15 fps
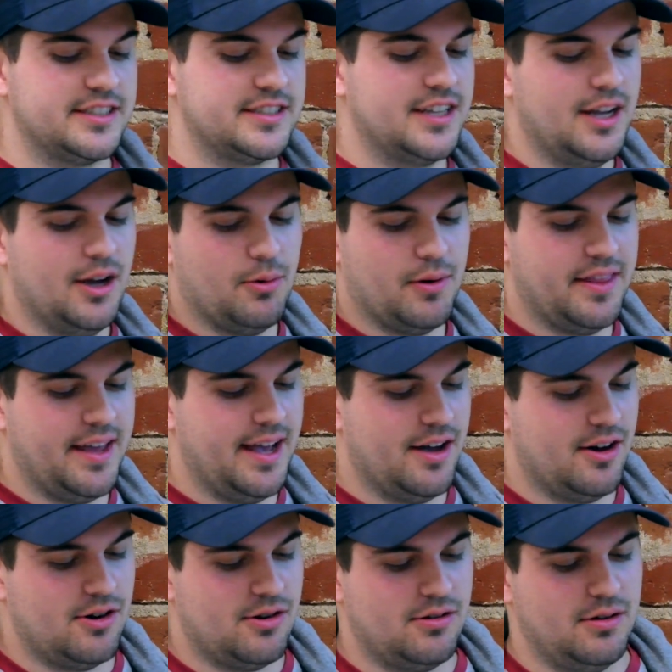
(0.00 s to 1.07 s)
is why the
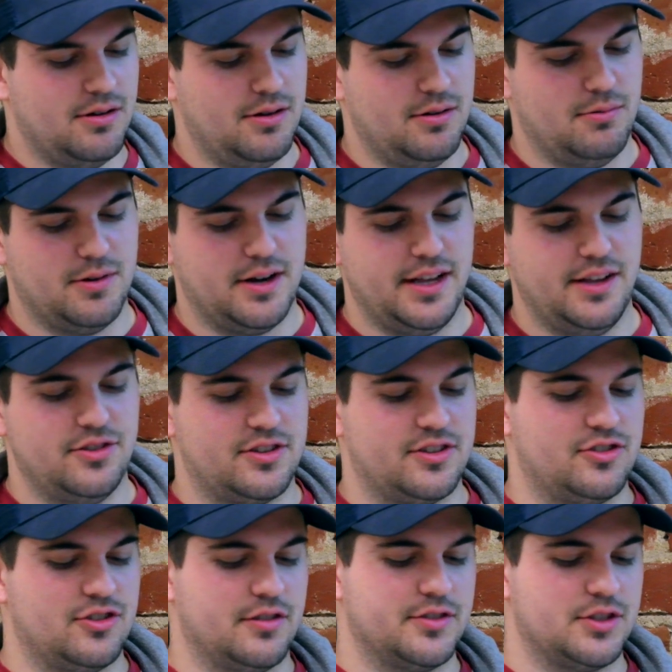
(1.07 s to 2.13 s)
hell would I use
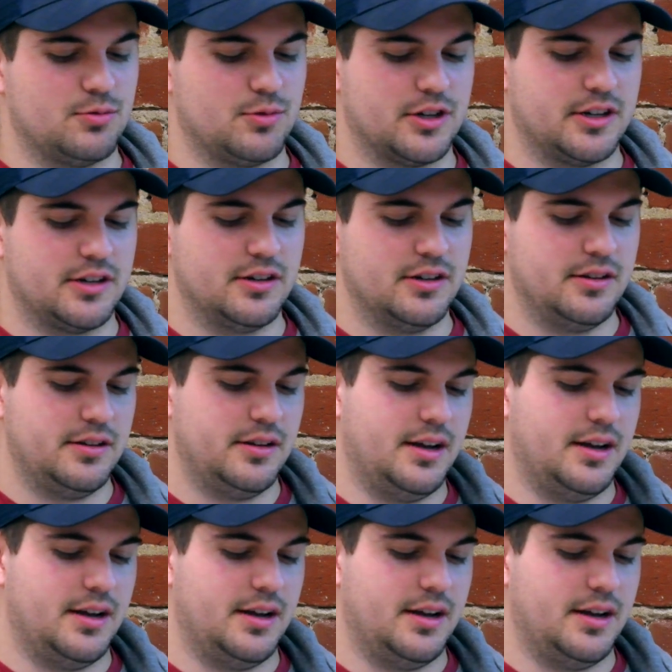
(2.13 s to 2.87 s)
the service worker?